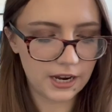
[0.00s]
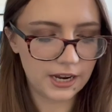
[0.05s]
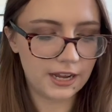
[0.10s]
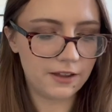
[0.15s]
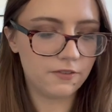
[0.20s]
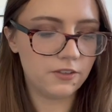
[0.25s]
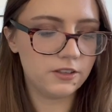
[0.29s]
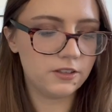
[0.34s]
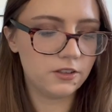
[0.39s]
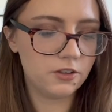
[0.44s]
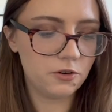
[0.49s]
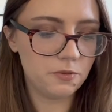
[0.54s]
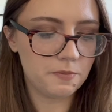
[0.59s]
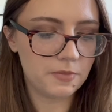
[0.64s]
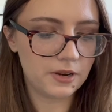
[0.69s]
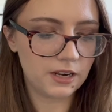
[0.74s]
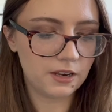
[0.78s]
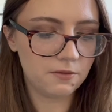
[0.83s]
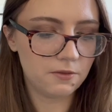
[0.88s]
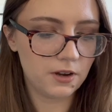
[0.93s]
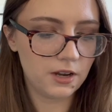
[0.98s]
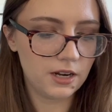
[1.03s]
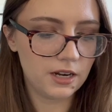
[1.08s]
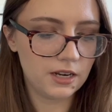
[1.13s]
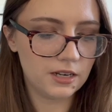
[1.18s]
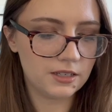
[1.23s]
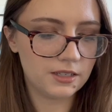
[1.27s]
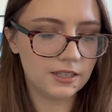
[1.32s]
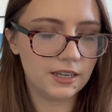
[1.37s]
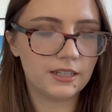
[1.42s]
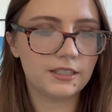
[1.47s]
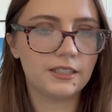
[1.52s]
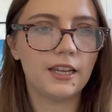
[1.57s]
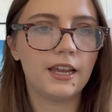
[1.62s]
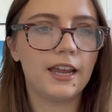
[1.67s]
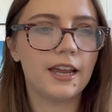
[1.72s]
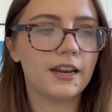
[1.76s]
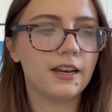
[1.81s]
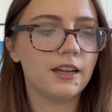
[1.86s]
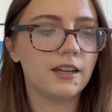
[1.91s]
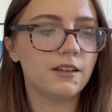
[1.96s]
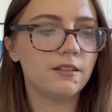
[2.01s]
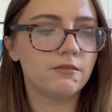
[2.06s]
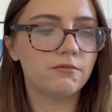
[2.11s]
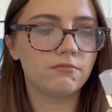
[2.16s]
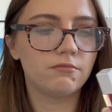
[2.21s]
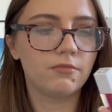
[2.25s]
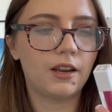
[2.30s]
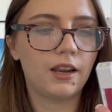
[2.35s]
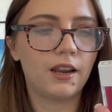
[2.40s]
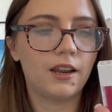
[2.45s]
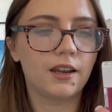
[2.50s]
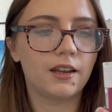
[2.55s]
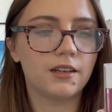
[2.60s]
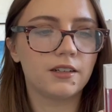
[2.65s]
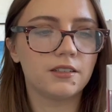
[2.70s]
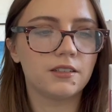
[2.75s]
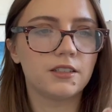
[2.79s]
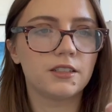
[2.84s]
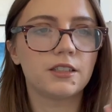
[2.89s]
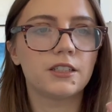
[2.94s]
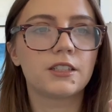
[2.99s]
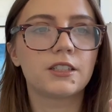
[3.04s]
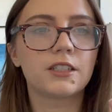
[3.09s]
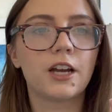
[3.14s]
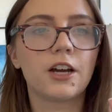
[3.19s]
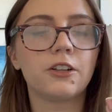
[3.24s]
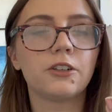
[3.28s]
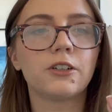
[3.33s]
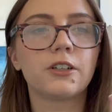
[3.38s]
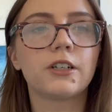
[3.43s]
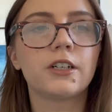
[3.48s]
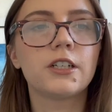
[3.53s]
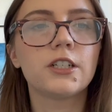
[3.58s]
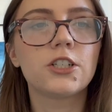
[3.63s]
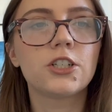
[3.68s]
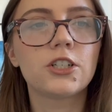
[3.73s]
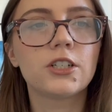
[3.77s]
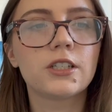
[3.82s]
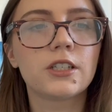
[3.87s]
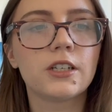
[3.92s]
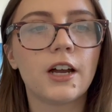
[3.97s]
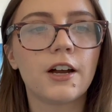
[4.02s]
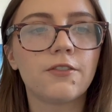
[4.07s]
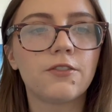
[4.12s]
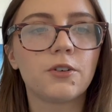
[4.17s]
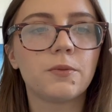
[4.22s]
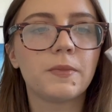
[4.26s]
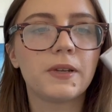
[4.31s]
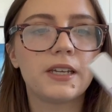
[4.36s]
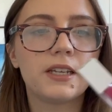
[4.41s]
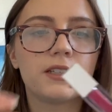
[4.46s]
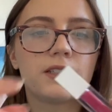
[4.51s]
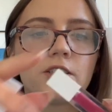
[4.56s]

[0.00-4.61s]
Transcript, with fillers: I have this little mini one in Santa Ana, and this color is just not for me.